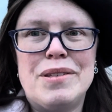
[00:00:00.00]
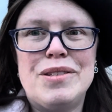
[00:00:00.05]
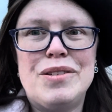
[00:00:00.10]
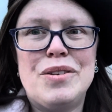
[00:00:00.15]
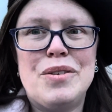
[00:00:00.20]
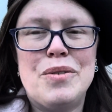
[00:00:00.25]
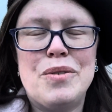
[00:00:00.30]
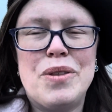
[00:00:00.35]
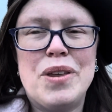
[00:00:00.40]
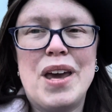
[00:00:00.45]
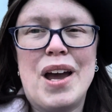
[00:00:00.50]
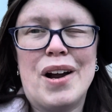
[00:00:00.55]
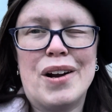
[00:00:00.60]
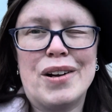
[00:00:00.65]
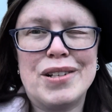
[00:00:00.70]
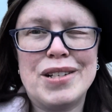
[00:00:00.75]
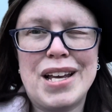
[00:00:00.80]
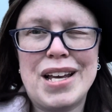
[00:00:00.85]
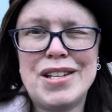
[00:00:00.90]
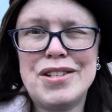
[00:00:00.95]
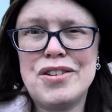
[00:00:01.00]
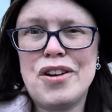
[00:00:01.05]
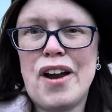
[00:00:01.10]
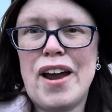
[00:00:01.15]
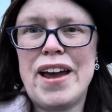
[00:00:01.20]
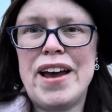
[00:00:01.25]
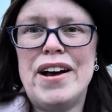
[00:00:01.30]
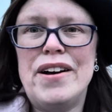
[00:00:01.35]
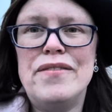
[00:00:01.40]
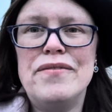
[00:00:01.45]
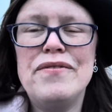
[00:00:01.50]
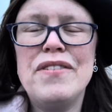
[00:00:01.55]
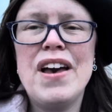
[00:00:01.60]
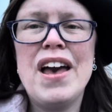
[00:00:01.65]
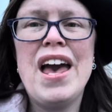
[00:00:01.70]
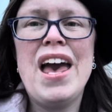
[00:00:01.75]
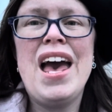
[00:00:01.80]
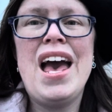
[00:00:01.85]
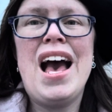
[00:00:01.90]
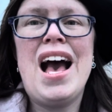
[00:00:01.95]
to the Arc de Triomphe.
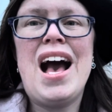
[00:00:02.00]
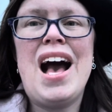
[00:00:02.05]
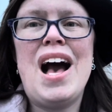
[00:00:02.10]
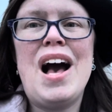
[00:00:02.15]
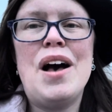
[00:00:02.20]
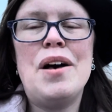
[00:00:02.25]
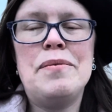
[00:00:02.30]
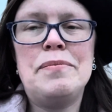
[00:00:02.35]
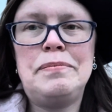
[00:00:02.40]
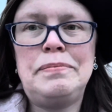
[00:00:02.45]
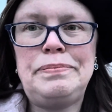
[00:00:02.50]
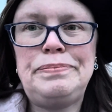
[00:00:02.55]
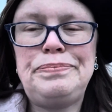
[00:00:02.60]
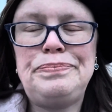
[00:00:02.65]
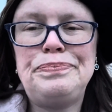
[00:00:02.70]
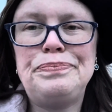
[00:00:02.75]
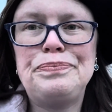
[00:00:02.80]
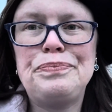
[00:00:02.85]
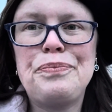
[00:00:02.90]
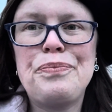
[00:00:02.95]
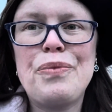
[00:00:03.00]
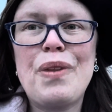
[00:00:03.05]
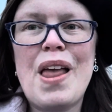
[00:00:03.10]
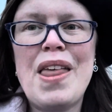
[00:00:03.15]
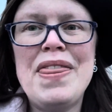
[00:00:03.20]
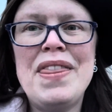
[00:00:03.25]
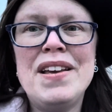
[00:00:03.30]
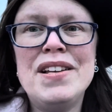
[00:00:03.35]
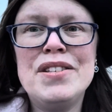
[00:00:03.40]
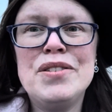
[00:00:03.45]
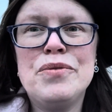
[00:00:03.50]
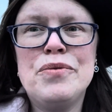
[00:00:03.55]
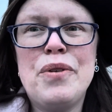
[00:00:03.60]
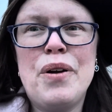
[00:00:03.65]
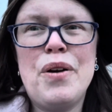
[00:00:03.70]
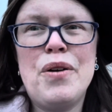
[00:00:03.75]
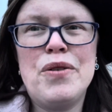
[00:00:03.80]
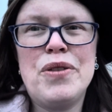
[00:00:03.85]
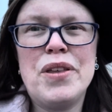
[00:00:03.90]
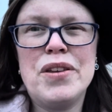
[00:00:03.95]
And this
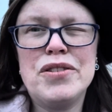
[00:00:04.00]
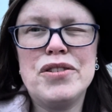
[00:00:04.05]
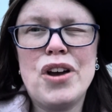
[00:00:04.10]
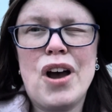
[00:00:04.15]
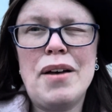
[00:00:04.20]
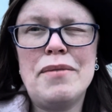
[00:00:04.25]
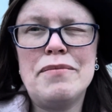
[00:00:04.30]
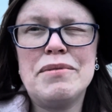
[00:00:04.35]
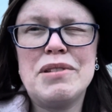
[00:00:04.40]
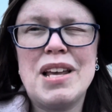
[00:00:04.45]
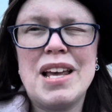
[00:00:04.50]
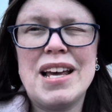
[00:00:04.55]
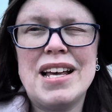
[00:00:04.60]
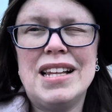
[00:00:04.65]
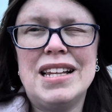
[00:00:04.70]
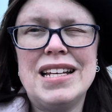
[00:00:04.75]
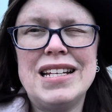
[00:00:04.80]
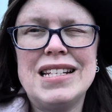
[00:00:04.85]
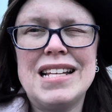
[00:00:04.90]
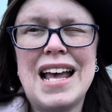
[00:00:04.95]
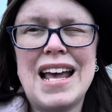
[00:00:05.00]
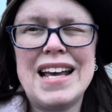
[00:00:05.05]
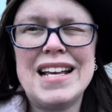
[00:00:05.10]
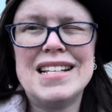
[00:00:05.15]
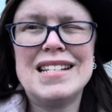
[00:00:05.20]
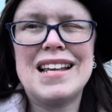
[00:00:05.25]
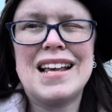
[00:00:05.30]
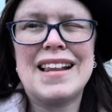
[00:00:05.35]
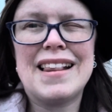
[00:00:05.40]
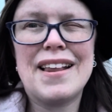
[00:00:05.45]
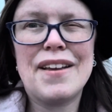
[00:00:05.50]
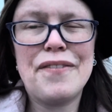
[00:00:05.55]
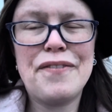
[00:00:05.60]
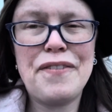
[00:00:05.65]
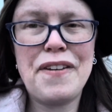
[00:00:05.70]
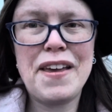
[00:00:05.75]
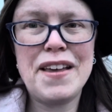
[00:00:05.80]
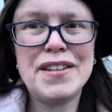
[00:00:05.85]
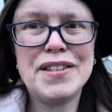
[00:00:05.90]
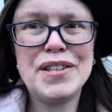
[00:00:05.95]
road, the Champs-Élysées, is like the
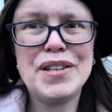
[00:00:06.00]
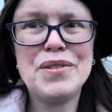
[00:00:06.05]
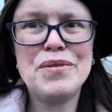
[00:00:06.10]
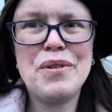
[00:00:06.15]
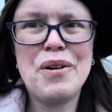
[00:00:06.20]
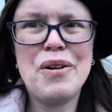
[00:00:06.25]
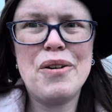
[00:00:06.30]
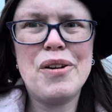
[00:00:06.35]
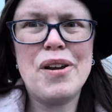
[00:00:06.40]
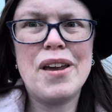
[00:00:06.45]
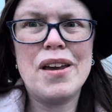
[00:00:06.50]
fancy road.